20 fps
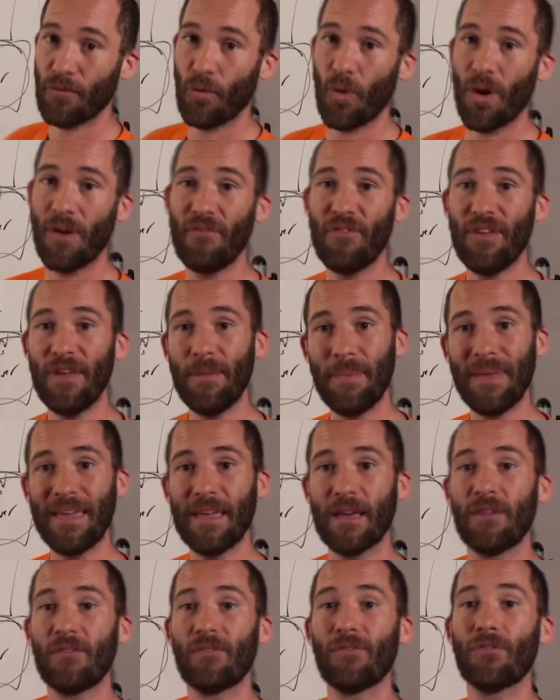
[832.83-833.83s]
of what
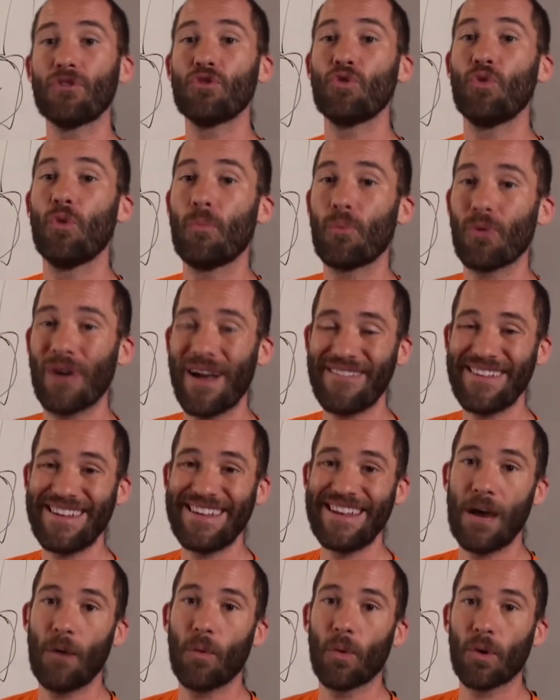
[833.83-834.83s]
VPN, virtual private
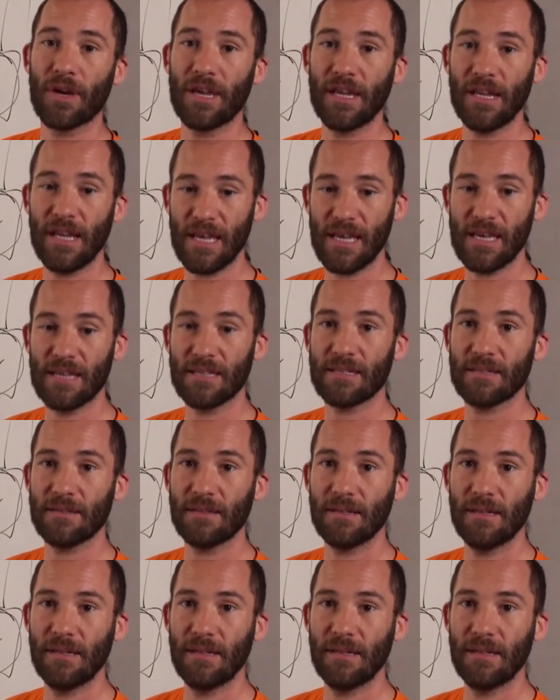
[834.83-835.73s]
networking, is.